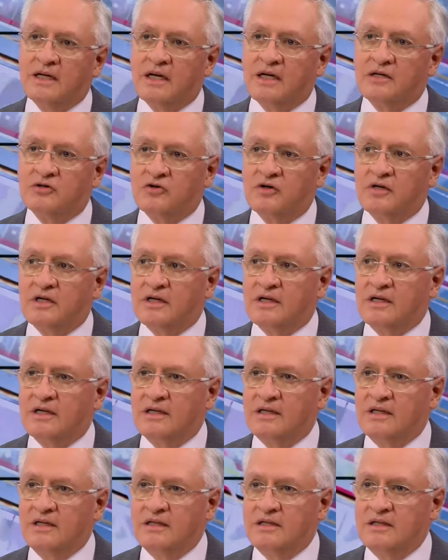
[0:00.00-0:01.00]
electronically.
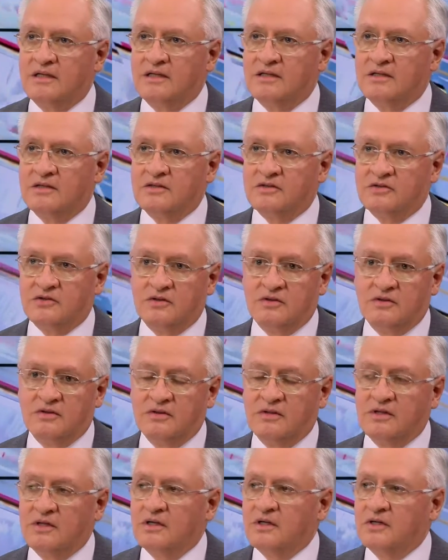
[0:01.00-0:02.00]
So
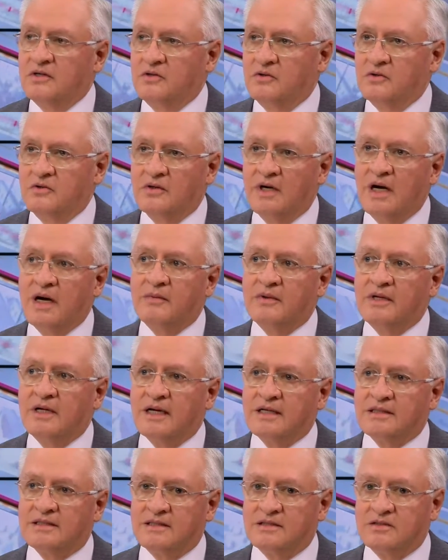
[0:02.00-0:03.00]
you don't have the
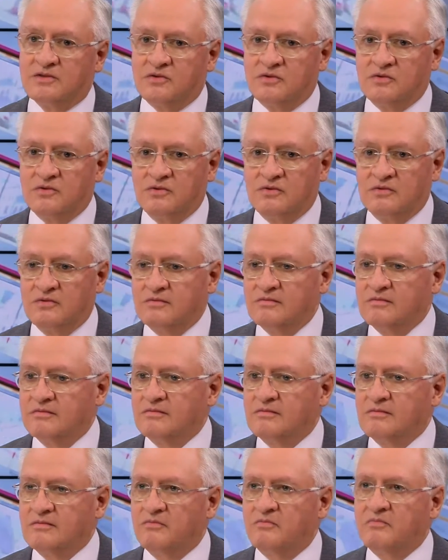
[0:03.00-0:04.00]
access to
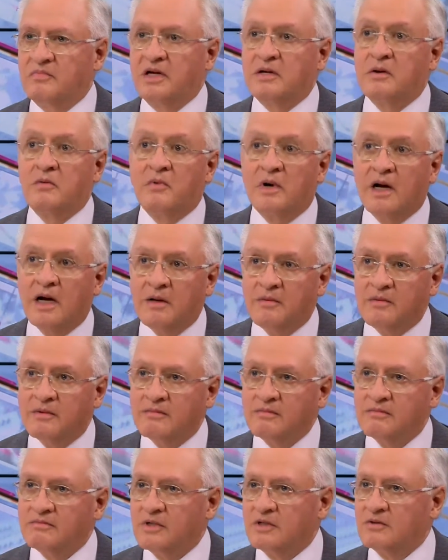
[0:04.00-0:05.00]
pay a bribe
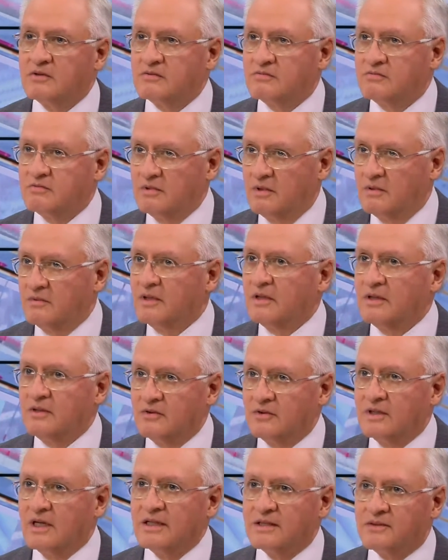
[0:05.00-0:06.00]
because probably you
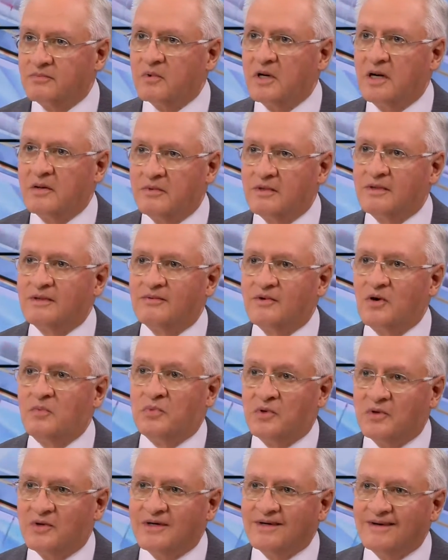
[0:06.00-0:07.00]
can't bribe a
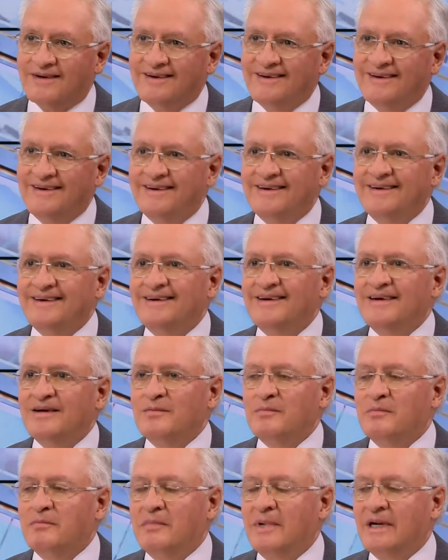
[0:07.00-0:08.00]
computer.
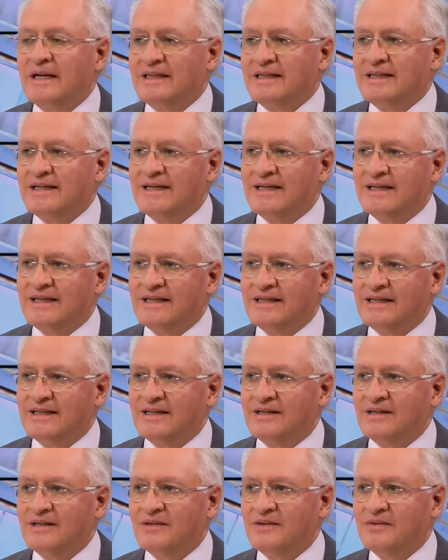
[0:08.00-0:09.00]
But, uh,
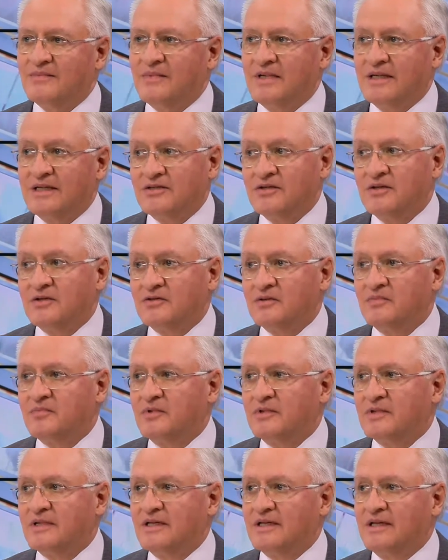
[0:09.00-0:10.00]
but it's also
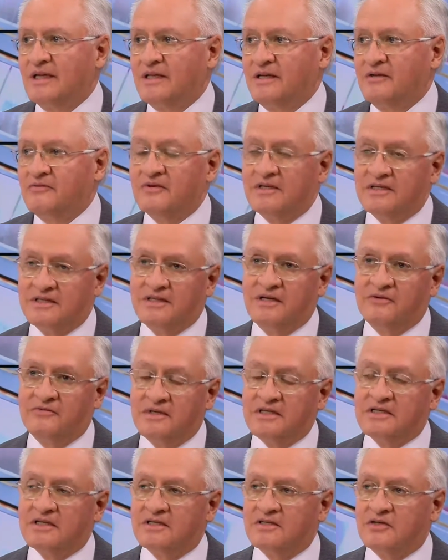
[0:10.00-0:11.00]
important that the, the
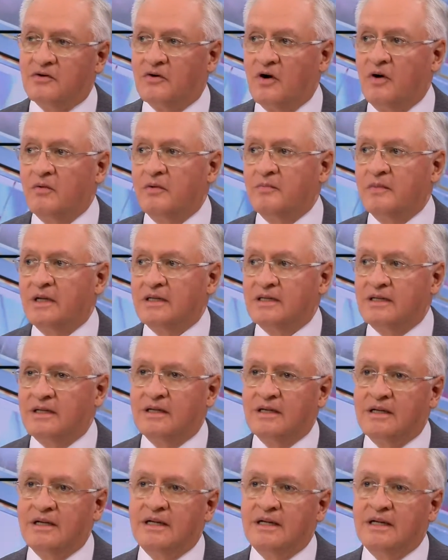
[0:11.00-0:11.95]
efficiency of government in